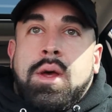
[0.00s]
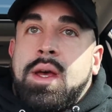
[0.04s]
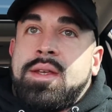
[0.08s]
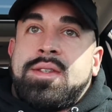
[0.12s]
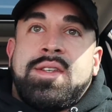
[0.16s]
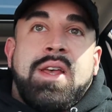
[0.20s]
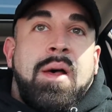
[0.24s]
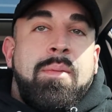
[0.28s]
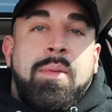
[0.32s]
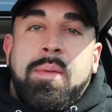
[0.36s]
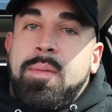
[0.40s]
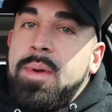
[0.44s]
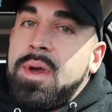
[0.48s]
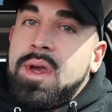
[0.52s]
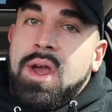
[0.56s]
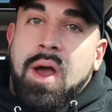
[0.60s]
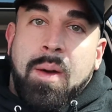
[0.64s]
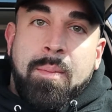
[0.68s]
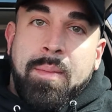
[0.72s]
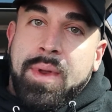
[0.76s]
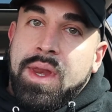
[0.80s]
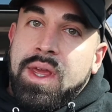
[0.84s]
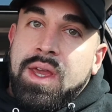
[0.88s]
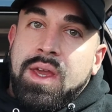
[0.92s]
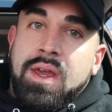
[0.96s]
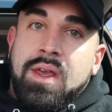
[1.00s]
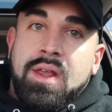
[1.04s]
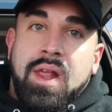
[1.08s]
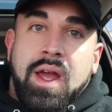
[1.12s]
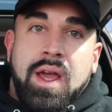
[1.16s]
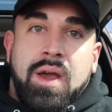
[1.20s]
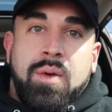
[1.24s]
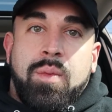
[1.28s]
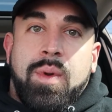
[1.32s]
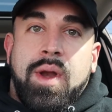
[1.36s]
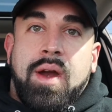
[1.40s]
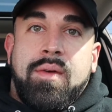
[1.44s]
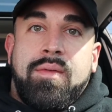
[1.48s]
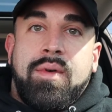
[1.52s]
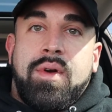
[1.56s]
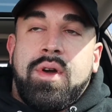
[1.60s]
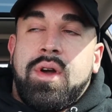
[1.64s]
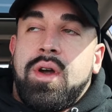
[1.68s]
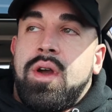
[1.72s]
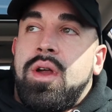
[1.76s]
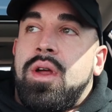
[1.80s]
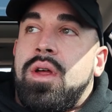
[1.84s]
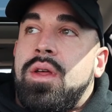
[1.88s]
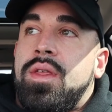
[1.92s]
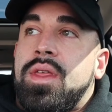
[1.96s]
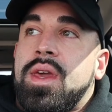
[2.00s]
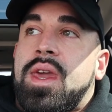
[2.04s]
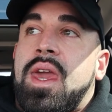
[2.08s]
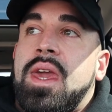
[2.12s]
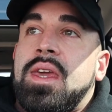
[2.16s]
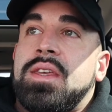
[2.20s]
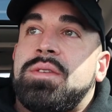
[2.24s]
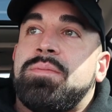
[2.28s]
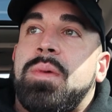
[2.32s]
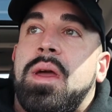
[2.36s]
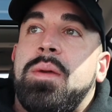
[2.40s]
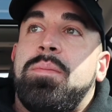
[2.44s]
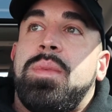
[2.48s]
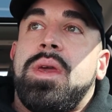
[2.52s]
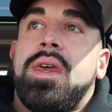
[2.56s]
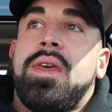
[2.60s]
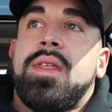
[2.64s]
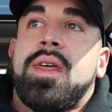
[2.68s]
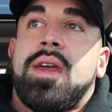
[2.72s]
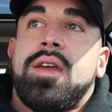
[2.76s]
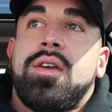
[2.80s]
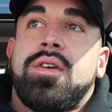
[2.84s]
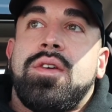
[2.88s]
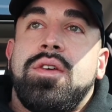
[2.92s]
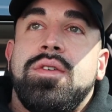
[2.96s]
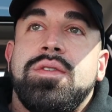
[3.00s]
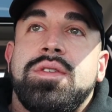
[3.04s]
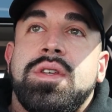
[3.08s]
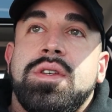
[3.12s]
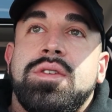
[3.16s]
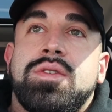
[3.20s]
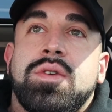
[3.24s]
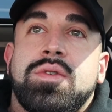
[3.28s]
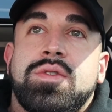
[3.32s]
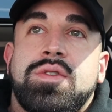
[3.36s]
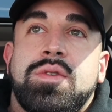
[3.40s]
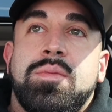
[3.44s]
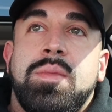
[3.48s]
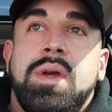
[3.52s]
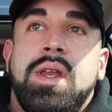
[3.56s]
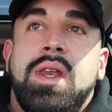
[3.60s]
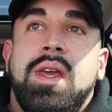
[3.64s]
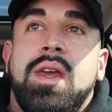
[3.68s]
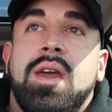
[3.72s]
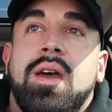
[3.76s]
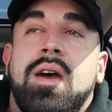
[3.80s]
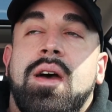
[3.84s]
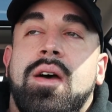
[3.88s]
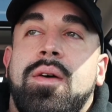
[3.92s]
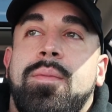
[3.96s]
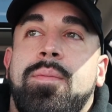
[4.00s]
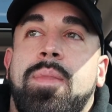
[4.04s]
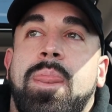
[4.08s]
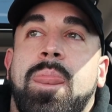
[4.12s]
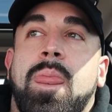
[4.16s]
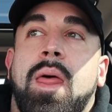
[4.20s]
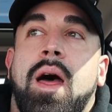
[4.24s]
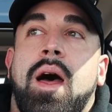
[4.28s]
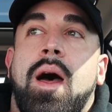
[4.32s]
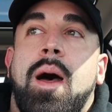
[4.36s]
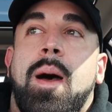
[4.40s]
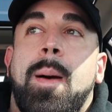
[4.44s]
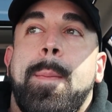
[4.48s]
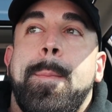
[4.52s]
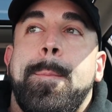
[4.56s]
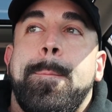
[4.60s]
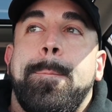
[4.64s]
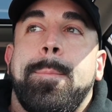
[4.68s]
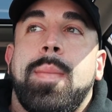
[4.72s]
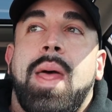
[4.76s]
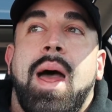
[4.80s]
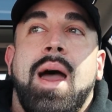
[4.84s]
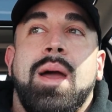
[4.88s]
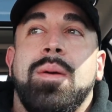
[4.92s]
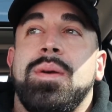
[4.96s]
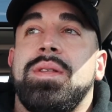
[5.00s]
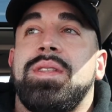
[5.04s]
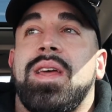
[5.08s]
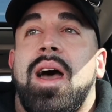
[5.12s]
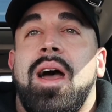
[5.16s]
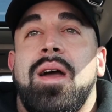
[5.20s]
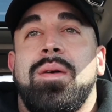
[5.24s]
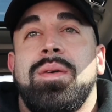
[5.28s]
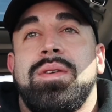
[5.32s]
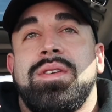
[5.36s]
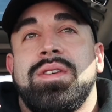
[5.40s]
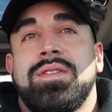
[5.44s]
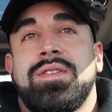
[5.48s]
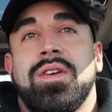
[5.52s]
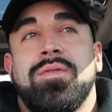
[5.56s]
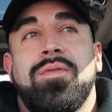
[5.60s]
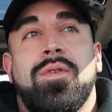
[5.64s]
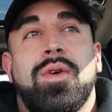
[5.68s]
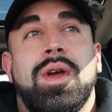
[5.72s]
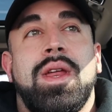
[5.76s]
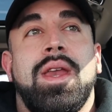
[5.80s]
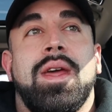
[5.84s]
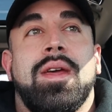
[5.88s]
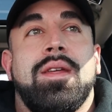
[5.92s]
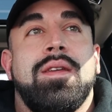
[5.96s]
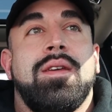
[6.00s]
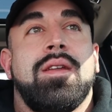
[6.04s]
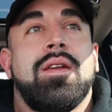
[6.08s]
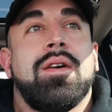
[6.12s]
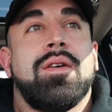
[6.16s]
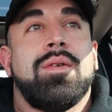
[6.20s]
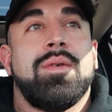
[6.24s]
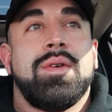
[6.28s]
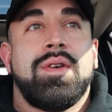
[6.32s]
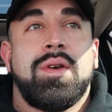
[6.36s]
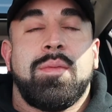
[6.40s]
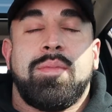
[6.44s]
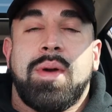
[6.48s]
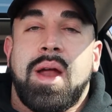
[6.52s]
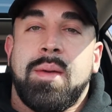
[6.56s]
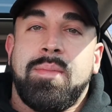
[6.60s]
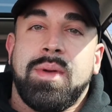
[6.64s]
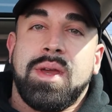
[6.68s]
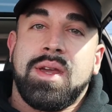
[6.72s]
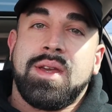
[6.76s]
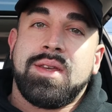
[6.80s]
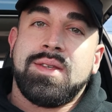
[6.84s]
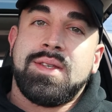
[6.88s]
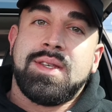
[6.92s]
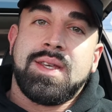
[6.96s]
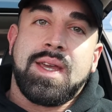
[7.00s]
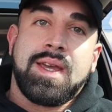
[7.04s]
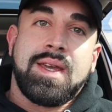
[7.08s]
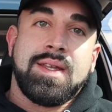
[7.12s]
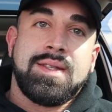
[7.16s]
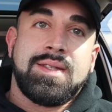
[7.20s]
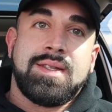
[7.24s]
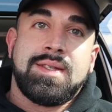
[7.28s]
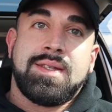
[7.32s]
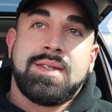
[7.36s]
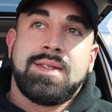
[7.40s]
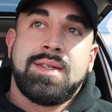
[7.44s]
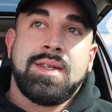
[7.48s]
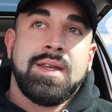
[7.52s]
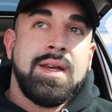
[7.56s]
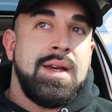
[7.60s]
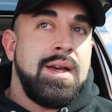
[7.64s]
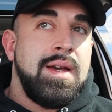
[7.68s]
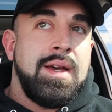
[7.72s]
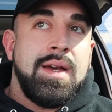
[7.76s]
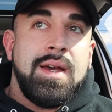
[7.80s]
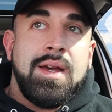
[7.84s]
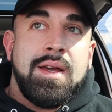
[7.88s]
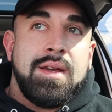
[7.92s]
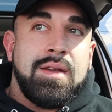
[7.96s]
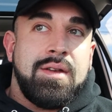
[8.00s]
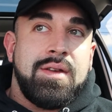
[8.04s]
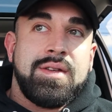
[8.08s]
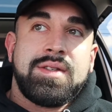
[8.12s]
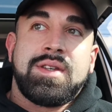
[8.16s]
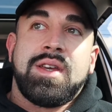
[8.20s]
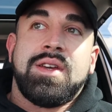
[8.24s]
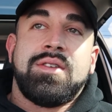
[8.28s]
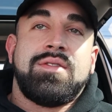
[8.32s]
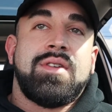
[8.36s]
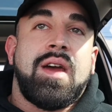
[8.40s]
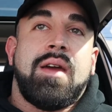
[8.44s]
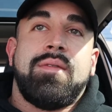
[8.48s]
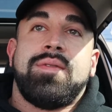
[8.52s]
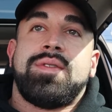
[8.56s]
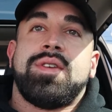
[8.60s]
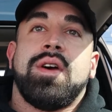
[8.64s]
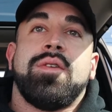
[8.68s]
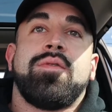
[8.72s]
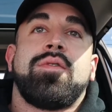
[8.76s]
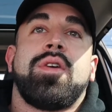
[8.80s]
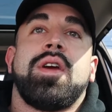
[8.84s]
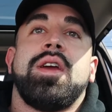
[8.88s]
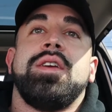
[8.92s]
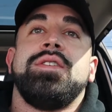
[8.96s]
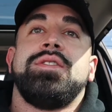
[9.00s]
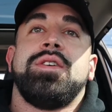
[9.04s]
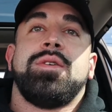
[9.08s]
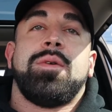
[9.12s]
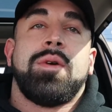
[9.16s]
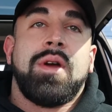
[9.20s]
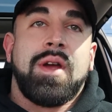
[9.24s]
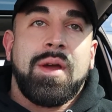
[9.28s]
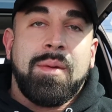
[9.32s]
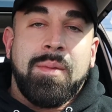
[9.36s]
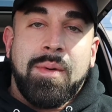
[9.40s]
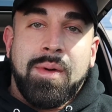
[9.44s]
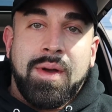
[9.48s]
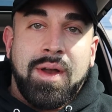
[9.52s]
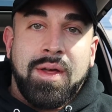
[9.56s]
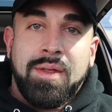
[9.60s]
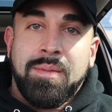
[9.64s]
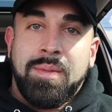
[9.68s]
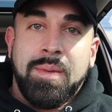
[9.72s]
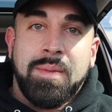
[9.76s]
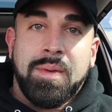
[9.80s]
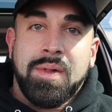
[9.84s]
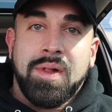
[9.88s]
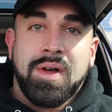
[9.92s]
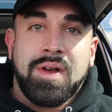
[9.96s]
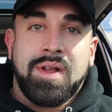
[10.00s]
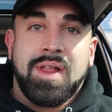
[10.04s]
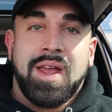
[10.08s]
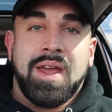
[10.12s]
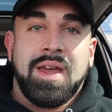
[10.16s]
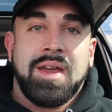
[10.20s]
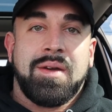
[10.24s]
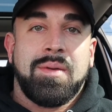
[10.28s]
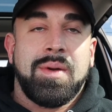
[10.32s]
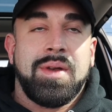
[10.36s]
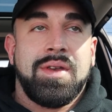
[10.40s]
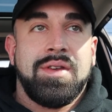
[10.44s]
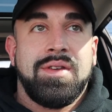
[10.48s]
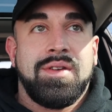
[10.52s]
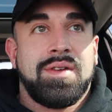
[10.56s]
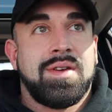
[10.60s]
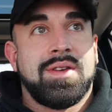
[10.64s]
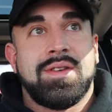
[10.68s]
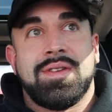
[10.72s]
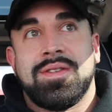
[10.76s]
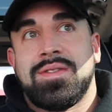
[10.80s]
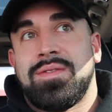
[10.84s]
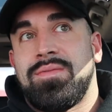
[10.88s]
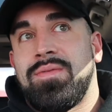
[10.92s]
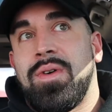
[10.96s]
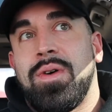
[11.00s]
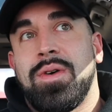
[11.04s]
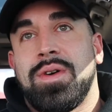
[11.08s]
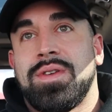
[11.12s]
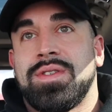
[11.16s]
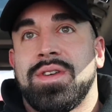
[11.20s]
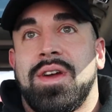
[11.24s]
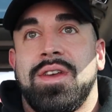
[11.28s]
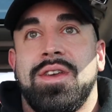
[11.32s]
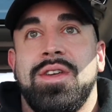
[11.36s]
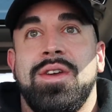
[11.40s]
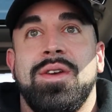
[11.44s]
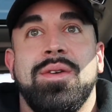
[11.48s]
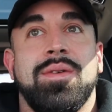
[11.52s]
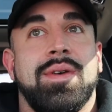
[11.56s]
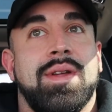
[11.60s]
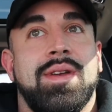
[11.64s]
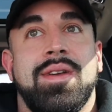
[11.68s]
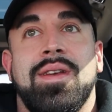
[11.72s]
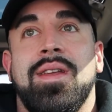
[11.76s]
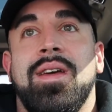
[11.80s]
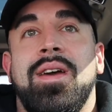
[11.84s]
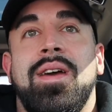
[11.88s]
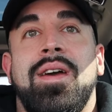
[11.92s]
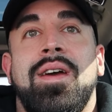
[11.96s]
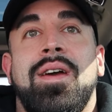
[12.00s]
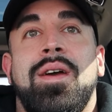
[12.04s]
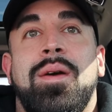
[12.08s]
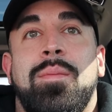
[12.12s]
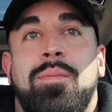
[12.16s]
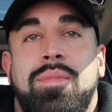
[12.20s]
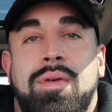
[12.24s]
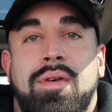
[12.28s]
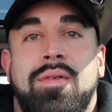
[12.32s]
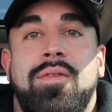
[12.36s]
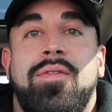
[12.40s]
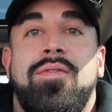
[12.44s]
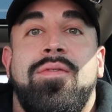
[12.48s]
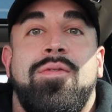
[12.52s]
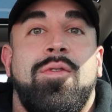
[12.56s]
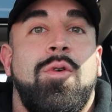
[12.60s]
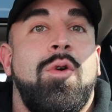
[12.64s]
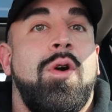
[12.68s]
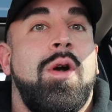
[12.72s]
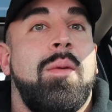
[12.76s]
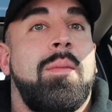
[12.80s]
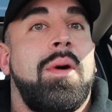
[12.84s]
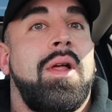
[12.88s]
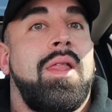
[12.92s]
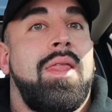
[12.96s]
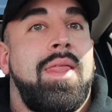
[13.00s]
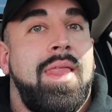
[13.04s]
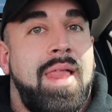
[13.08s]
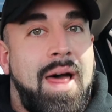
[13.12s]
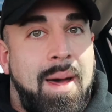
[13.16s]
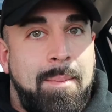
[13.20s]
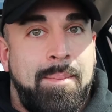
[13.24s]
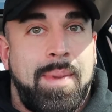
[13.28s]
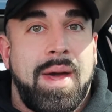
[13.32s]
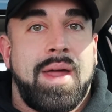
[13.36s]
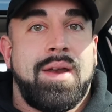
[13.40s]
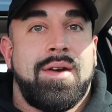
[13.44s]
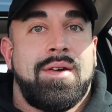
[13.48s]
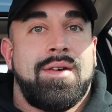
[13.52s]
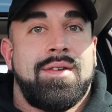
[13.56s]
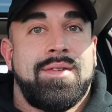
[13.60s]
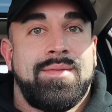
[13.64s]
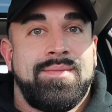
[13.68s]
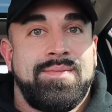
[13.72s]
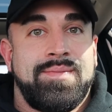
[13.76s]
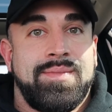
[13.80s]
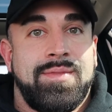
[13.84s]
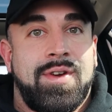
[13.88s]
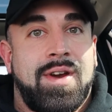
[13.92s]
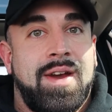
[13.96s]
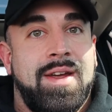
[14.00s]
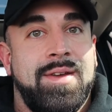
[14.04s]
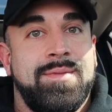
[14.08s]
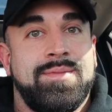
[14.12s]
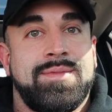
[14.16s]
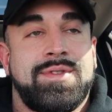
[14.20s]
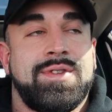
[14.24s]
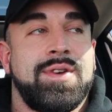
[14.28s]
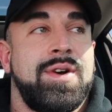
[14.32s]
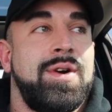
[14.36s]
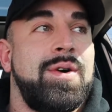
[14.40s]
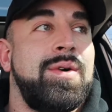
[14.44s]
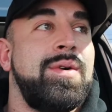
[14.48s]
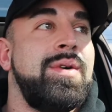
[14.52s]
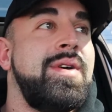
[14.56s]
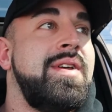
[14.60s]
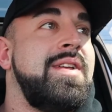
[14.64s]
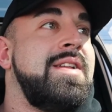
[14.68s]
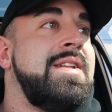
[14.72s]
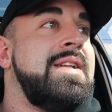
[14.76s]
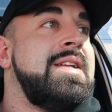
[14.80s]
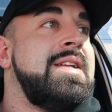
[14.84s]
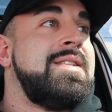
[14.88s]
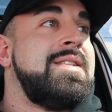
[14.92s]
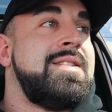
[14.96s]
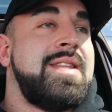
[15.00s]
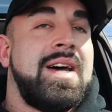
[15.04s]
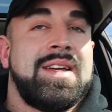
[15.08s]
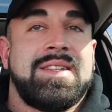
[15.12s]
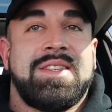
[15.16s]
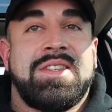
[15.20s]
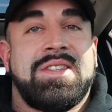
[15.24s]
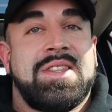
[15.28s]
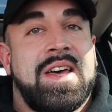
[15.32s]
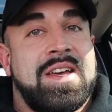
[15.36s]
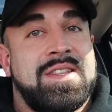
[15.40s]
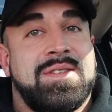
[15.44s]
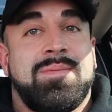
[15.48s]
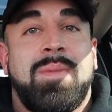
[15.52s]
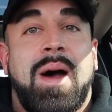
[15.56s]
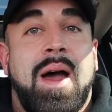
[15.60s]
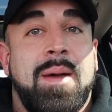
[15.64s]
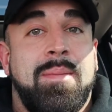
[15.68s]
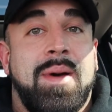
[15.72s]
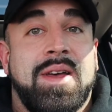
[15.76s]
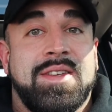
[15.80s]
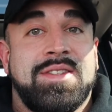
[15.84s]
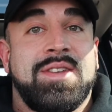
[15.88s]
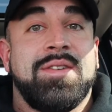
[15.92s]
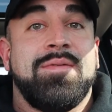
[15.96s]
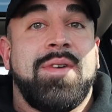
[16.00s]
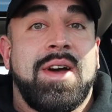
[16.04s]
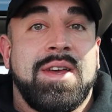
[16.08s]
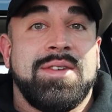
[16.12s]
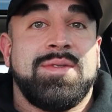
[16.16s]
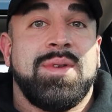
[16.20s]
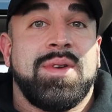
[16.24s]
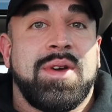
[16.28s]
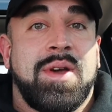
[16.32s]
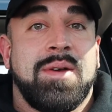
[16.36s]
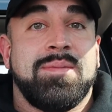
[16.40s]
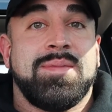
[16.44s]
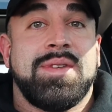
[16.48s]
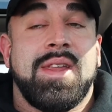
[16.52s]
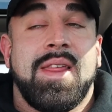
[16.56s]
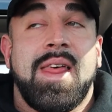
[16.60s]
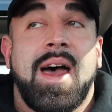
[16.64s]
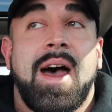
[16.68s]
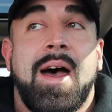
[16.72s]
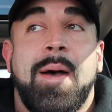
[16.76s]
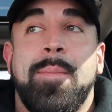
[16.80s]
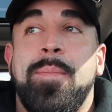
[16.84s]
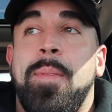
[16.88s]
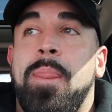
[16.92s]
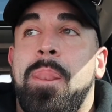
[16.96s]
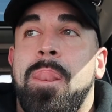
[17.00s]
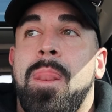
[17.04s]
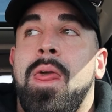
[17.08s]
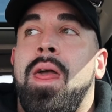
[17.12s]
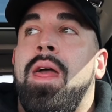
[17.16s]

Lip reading: a supplement company, like whatever the case might be that you're using social media, I would just avoid it, you know, when you're prepping, because like it's, you're just going to drive yourself crazy worrying about what other people look like when you could just focus on you and perform a lot better, right? So that's my best advice when it comes to that.